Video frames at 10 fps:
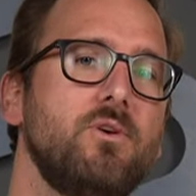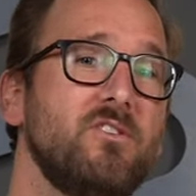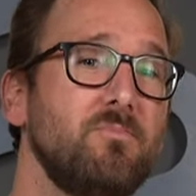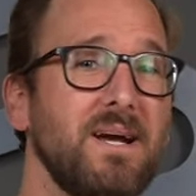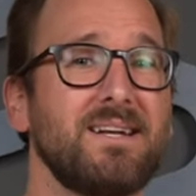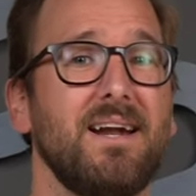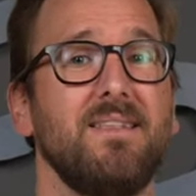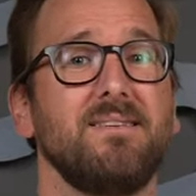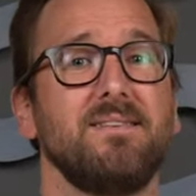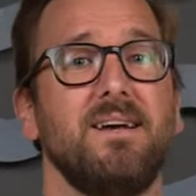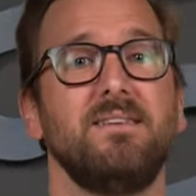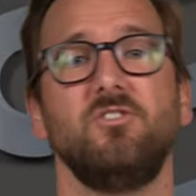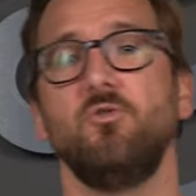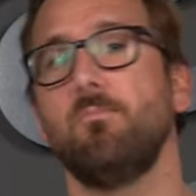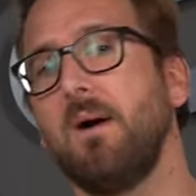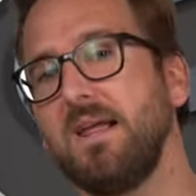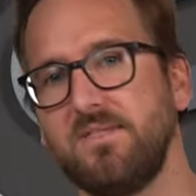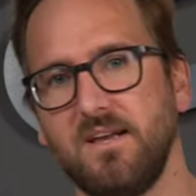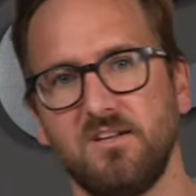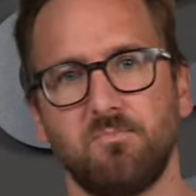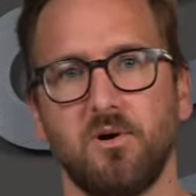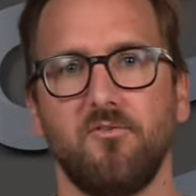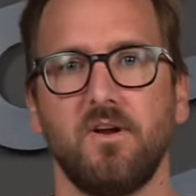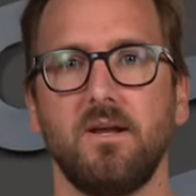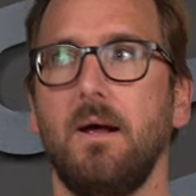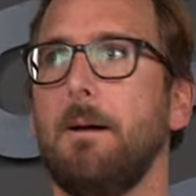to expect out of this lens, and you might think it's perfect,